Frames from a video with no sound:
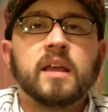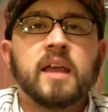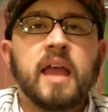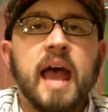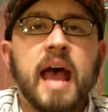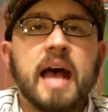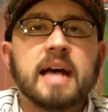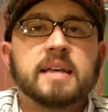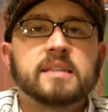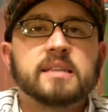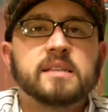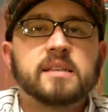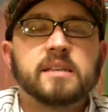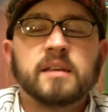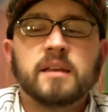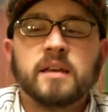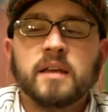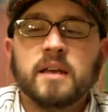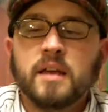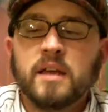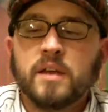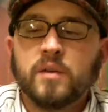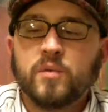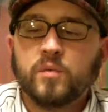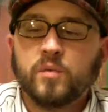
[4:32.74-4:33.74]
cask
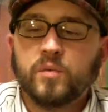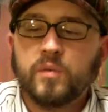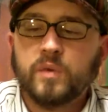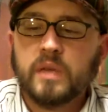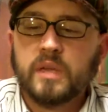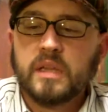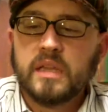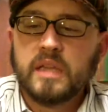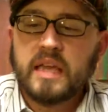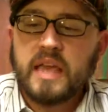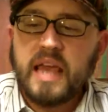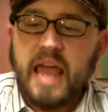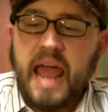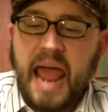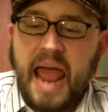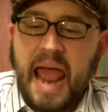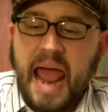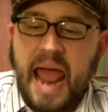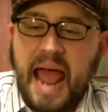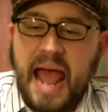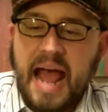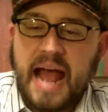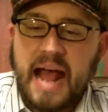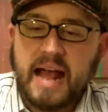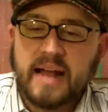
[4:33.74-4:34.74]
really
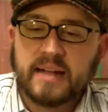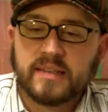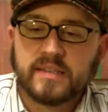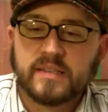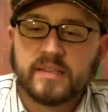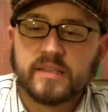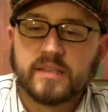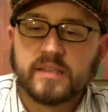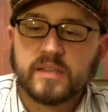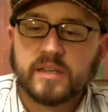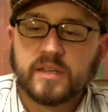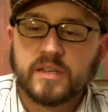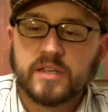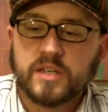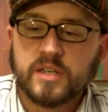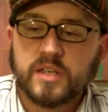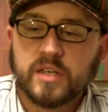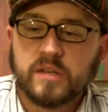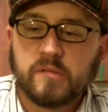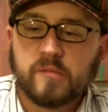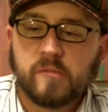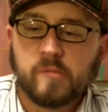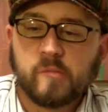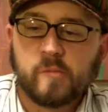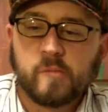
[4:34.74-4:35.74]
adds such
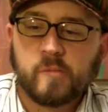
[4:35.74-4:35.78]
a